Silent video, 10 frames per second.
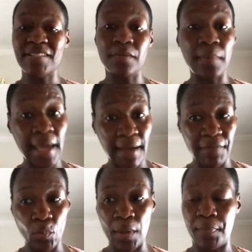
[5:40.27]
some
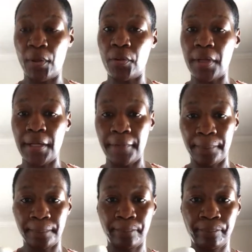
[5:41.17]
heavy whipping cream.
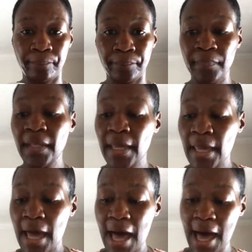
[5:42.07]

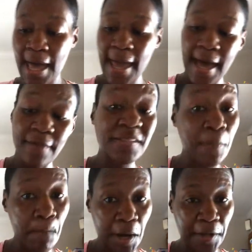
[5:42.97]
I have
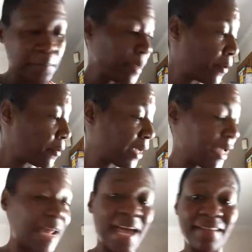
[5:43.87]
some buttermilk
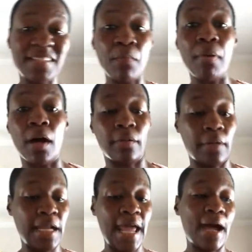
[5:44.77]
and I have some butter.
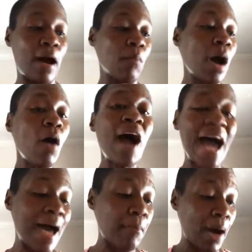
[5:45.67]
Now I'm gonna
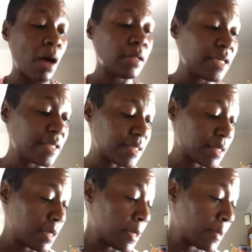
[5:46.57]
eyeball this
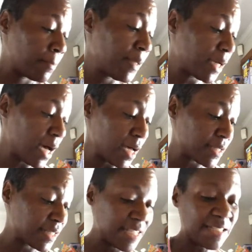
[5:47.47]

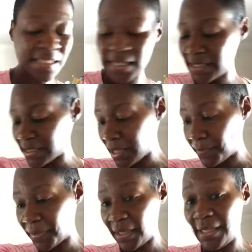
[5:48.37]
because this is
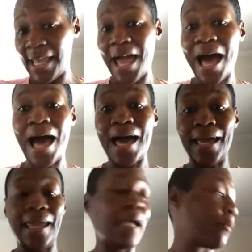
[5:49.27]
something that
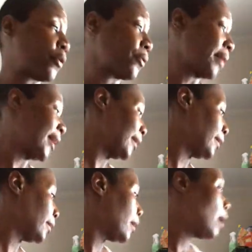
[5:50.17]
I am
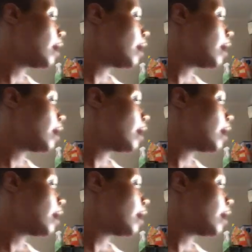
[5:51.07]
creating